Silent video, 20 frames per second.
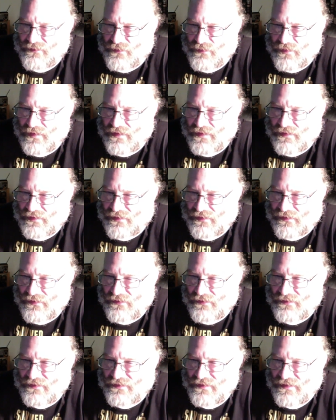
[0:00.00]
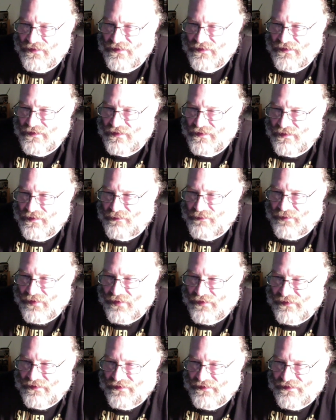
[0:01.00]
Quig alone
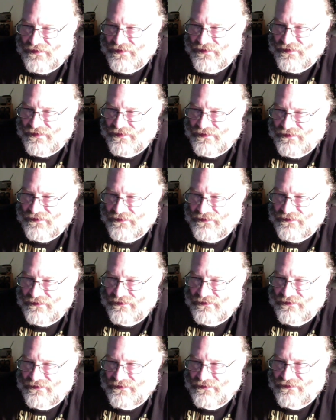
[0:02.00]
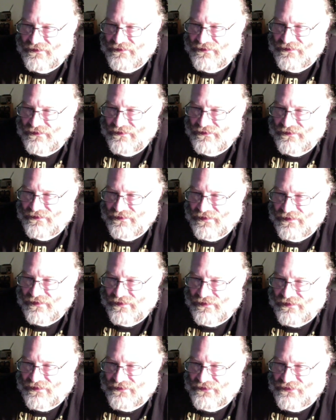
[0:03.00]
about it, and I
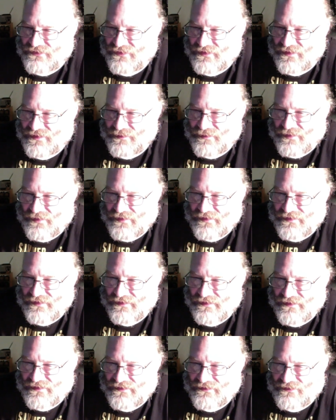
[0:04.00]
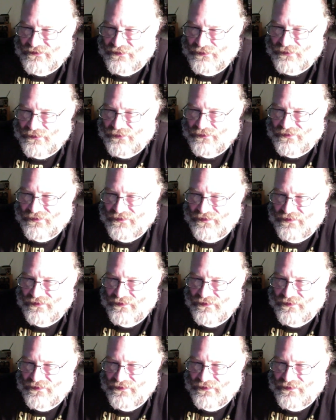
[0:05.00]
got shit about it and trolled.